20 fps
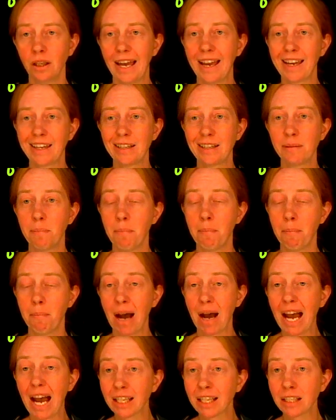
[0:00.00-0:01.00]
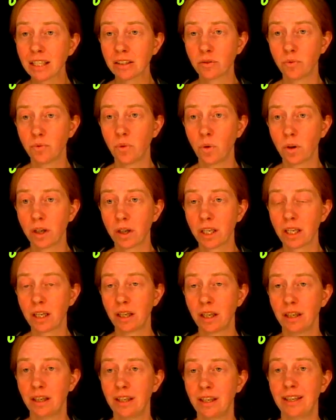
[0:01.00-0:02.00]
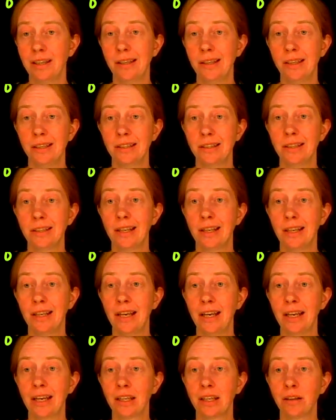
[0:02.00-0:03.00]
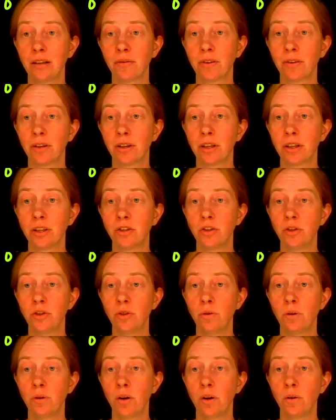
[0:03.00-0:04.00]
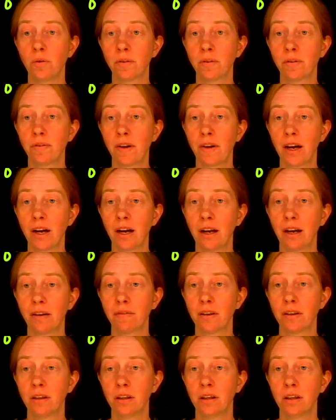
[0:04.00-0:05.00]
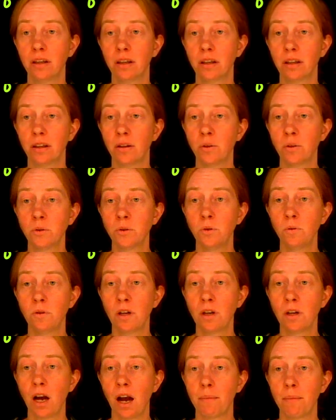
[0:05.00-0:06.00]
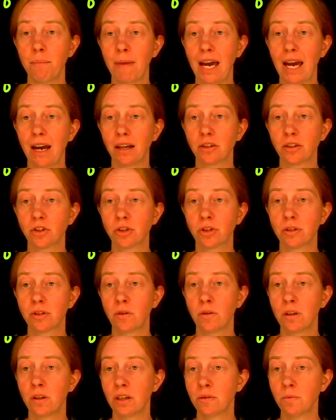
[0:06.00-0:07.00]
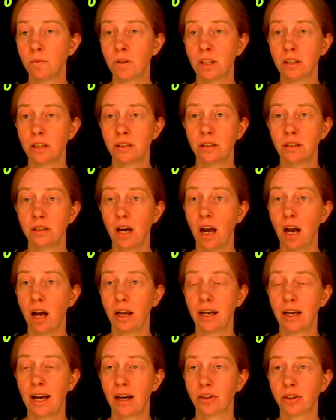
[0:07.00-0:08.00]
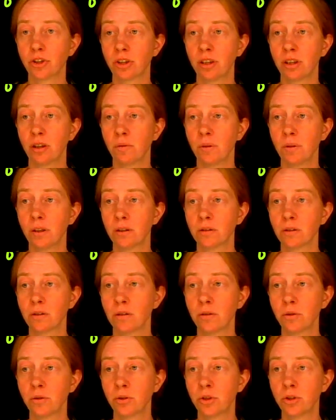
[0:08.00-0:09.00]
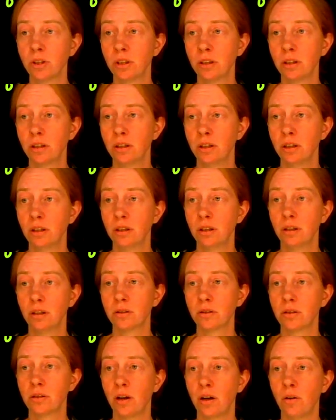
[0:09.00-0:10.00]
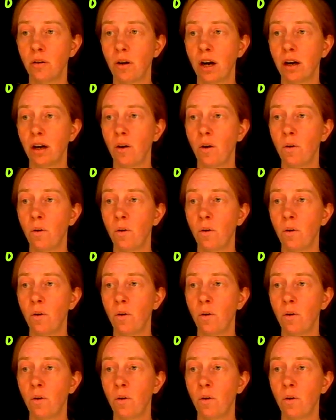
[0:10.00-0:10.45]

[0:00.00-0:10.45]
8 minus 40 is negative 32 over 5. Those do not match. So this one is not actually a real solution. So our